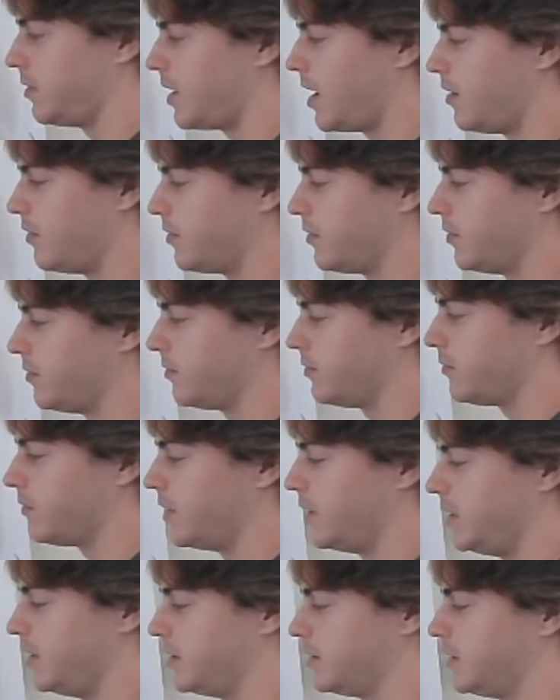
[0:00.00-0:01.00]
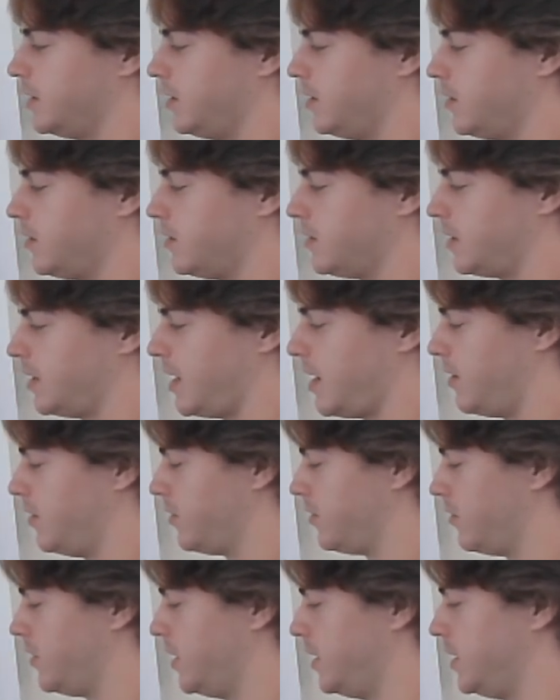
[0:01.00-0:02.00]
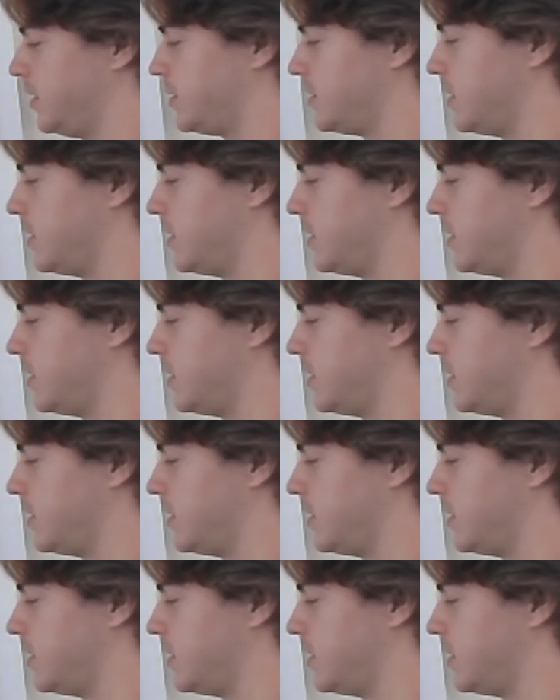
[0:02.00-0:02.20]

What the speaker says: outer radius here and an outer radius